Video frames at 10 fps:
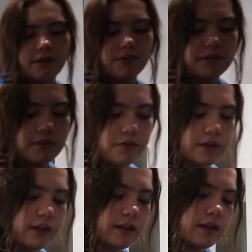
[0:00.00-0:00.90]
every single
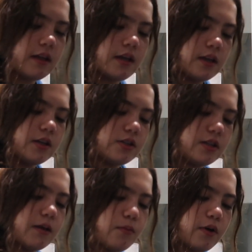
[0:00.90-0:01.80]
day.
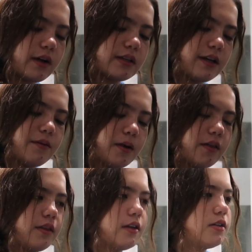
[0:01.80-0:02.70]
She's like more excited
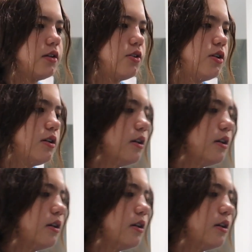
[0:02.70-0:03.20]
about this than she